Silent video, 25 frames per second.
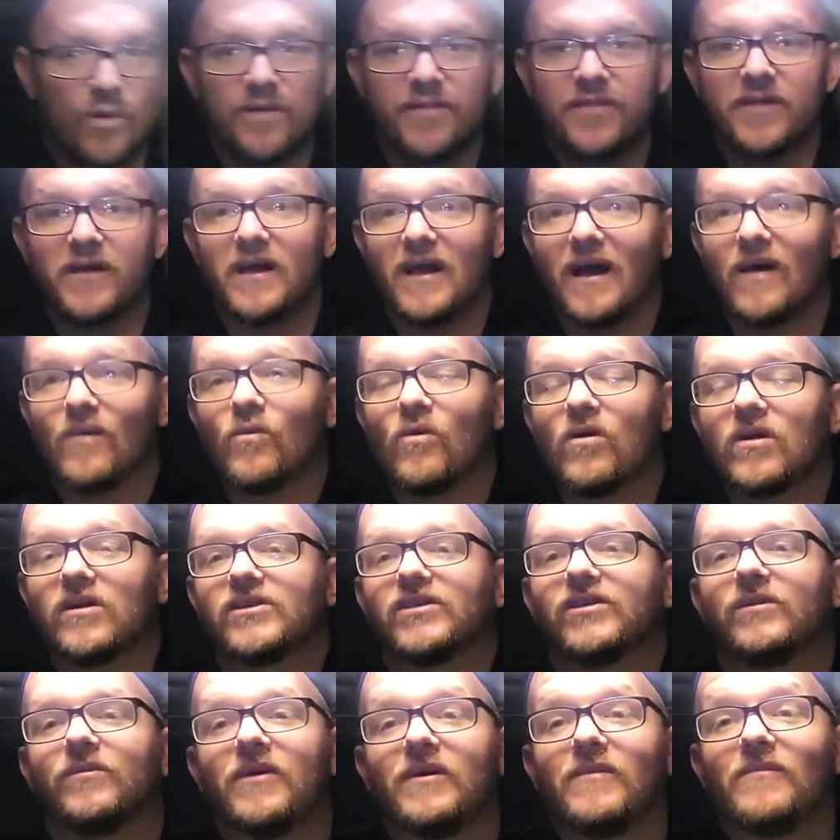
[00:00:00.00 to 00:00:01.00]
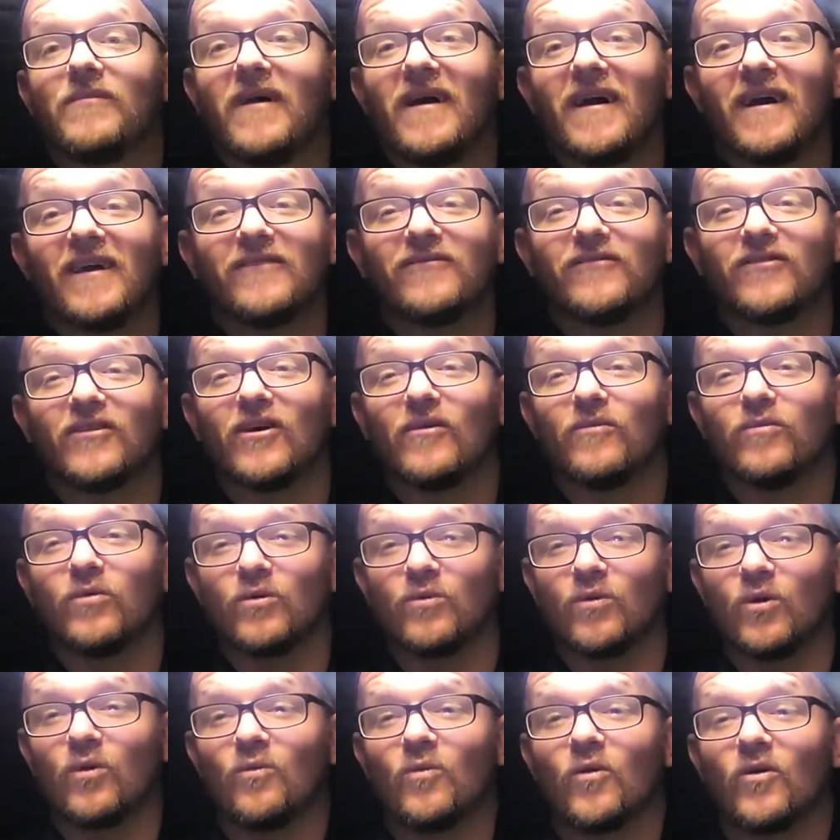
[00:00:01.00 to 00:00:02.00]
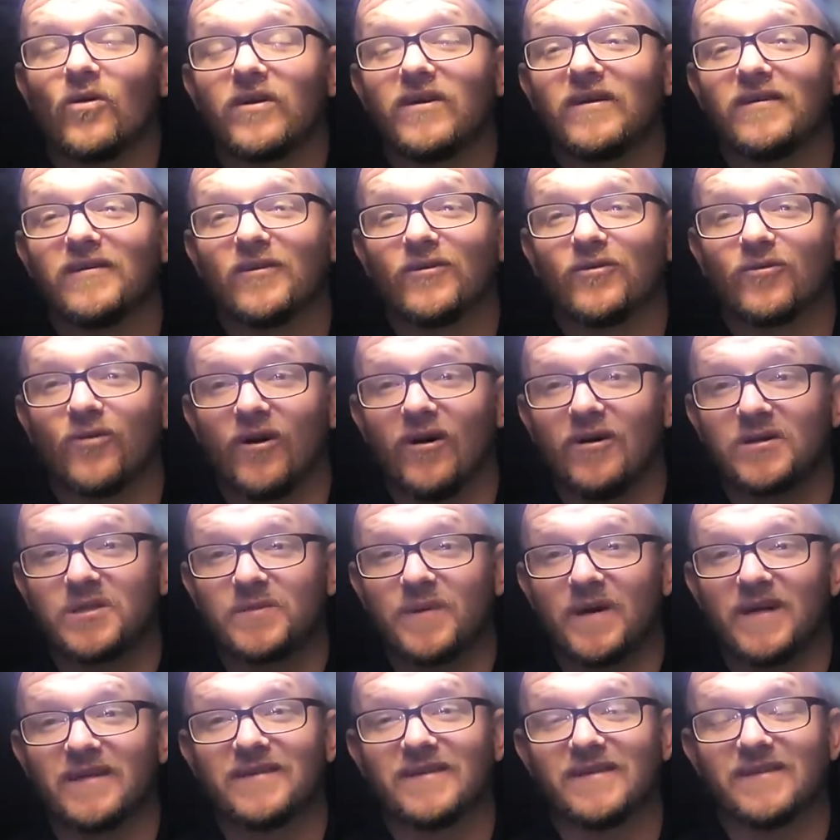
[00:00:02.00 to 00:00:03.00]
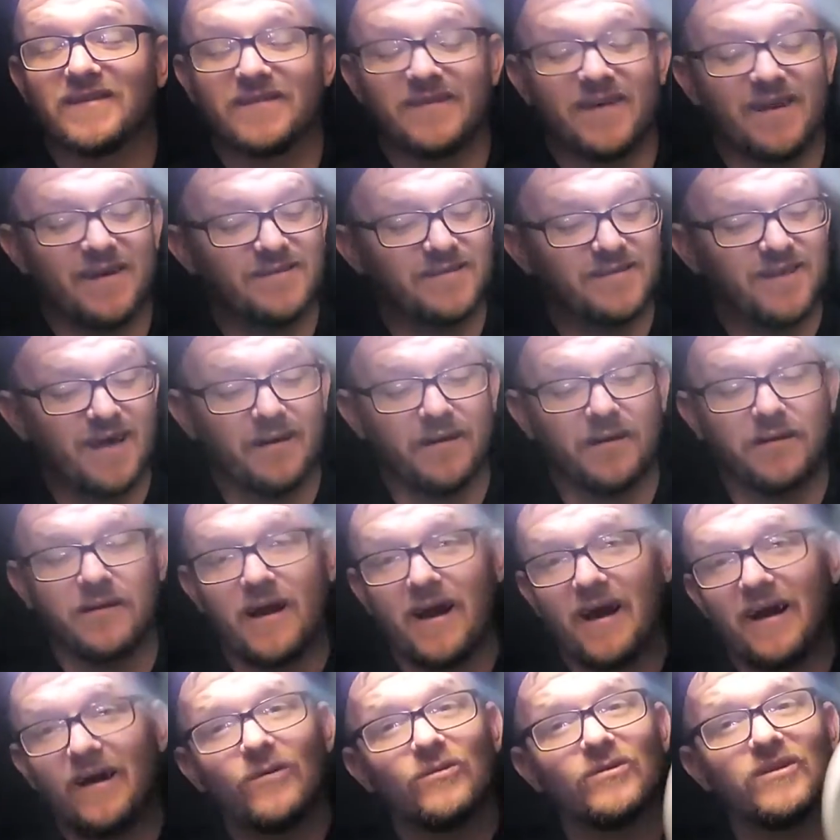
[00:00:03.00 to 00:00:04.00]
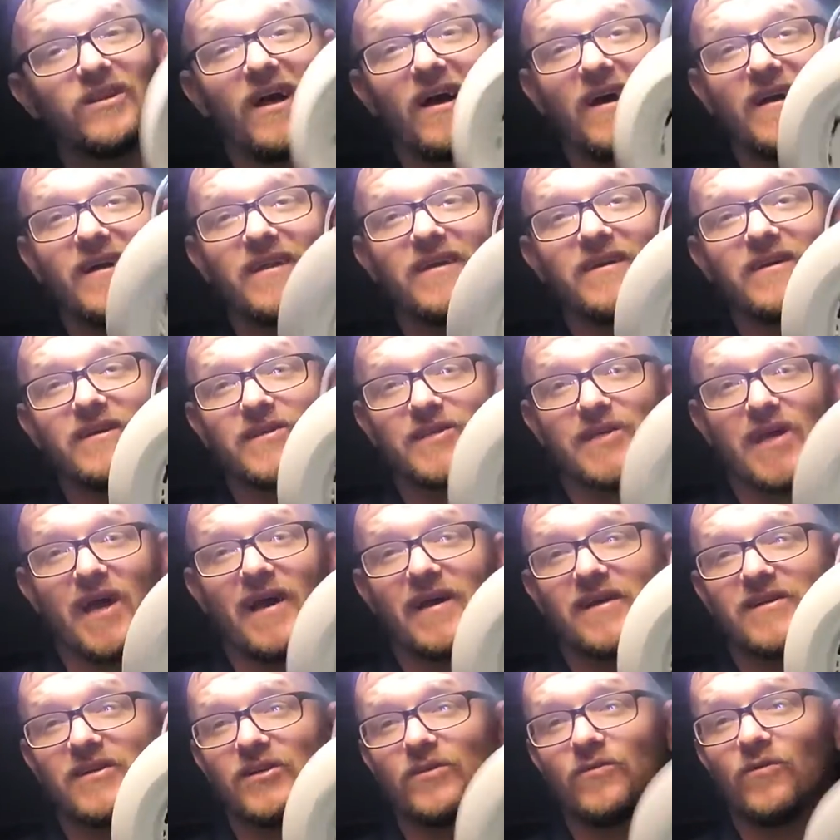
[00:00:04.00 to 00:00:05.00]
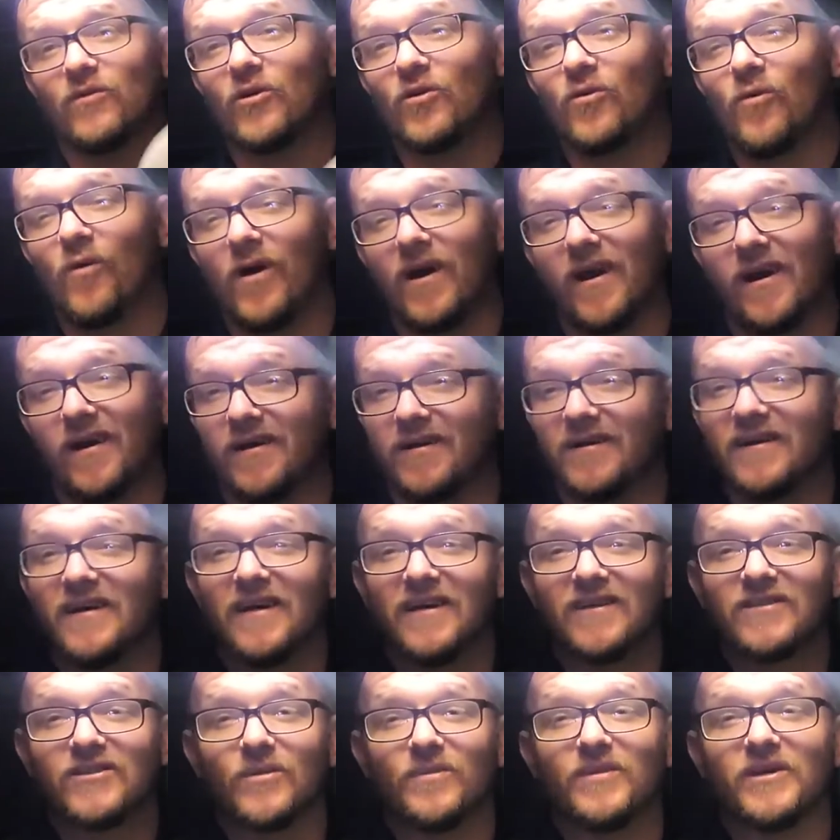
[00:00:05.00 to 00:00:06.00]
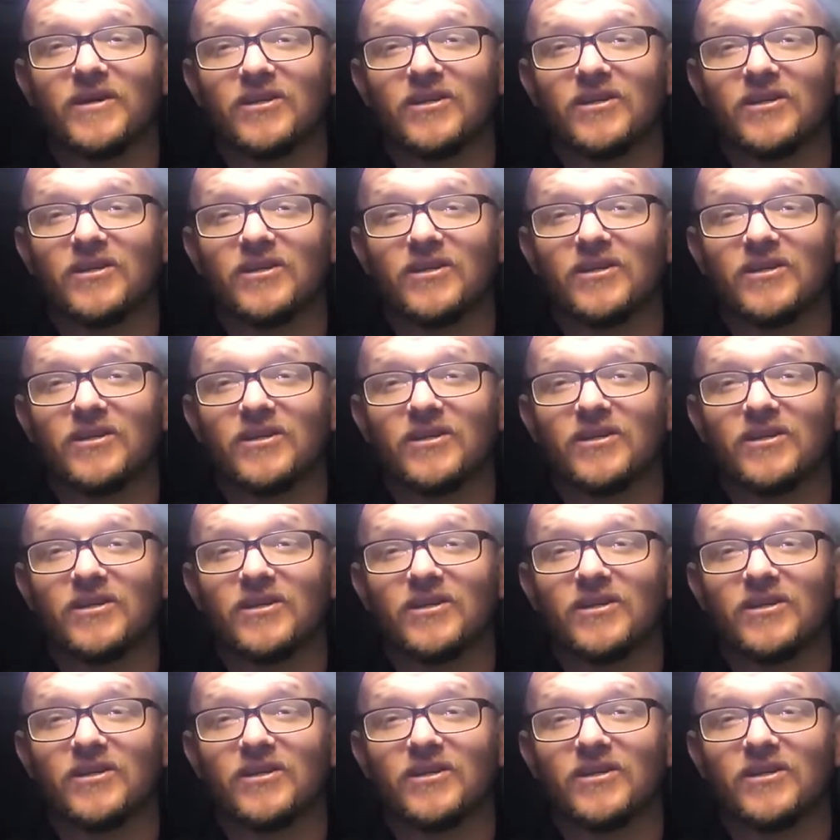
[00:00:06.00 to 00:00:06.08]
one thing I want us to be mindful of when we're working in crawl spaces is that now lighting is actually required to